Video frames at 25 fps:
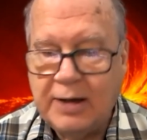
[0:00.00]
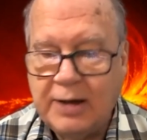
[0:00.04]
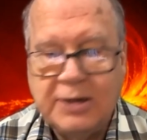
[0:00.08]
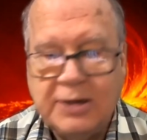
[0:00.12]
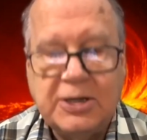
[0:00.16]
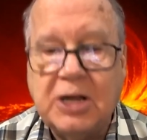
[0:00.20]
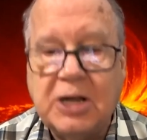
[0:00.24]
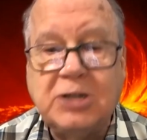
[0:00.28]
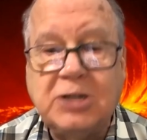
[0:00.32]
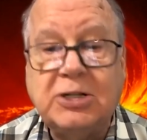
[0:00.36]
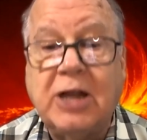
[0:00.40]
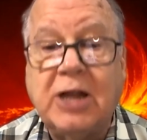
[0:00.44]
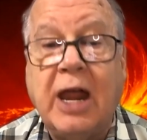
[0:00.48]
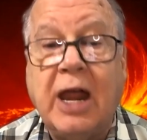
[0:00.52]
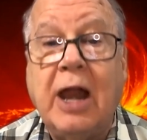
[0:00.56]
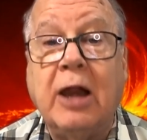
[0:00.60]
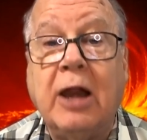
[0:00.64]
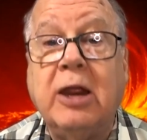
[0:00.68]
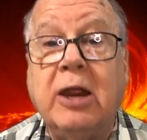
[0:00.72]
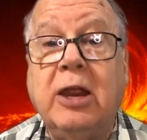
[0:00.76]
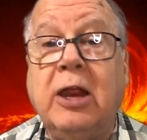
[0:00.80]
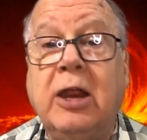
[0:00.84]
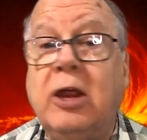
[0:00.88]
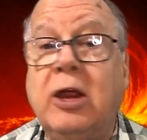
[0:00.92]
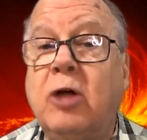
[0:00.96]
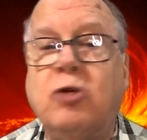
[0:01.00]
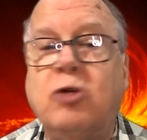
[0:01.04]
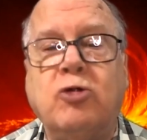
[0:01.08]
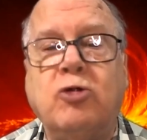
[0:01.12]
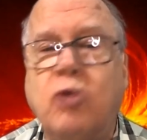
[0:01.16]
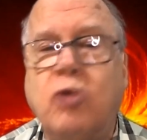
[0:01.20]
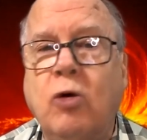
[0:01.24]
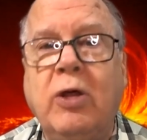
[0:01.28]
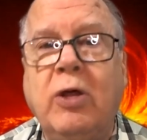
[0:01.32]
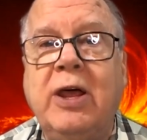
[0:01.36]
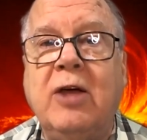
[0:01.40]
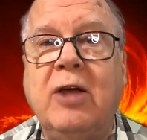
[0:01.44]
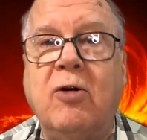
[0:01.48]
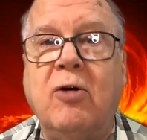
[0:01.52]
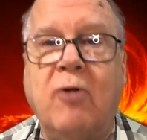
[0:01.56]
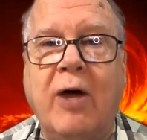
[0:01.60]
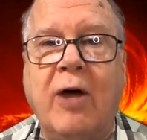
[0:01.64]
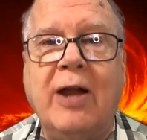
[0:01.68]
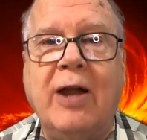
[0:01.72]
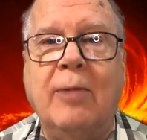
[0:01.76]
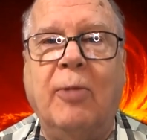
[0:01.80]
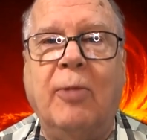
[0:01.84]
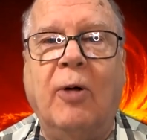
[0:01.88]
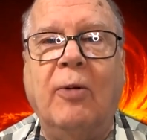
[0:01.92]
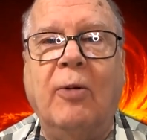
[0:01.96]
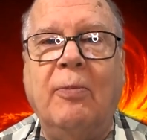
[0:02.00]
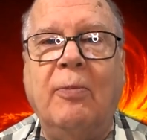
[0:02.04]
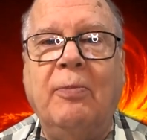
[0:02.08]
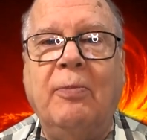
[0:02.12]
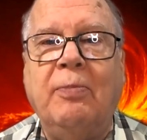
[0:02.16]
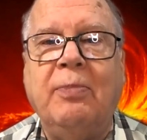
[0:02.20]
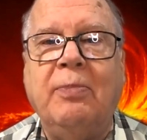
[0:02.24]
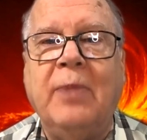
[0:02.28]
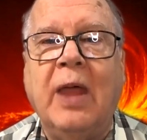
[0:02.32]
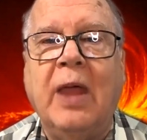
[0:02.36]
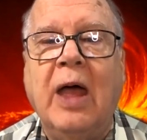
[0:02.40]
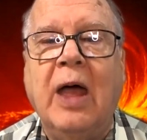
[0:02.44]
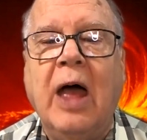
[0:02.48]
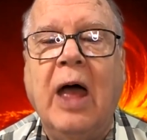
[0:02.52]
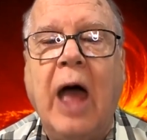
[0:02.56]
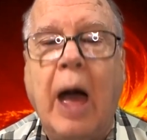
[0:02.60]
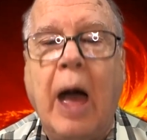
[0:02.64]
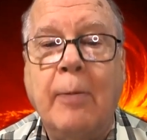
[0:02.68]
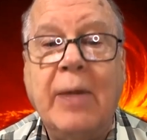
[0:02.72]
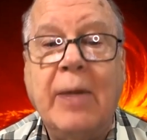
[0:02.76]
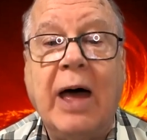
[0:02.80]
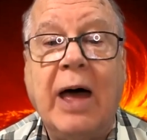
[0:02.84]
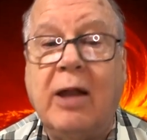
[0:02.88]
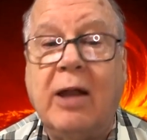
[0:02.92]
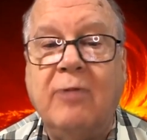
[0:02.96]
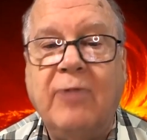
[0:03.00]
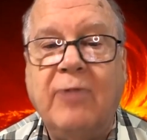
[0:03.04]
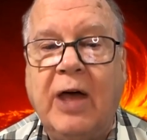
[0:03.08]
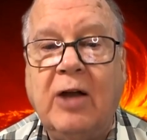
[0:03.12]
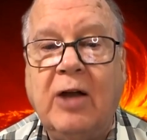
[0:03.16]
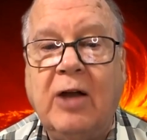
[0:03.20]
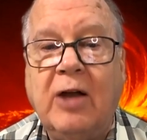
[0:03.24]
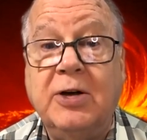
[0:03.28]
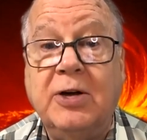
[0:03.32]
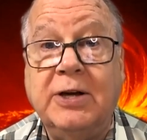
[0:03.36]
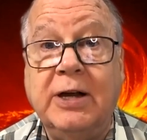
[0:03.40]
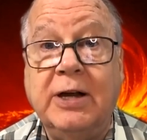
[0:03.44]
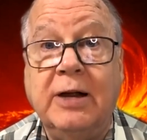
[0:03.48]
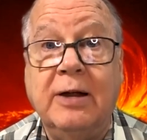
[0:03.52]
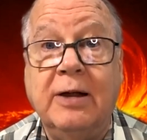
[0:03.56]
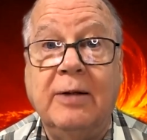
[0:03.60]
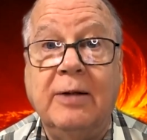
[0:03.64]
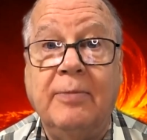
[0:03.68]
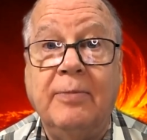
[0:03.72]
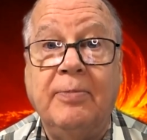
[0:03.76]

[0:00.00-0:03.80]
Just a truly incredible amount of energy.